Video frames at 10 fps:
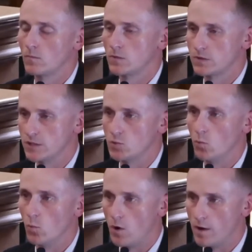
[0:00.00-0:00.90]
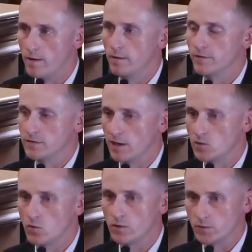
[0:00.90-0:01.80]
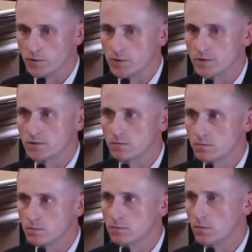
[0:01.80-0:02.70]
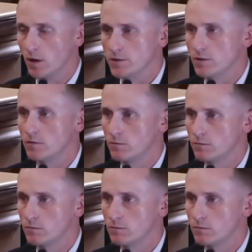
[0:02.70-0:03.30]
Station 1 is the headquarters, which is larger.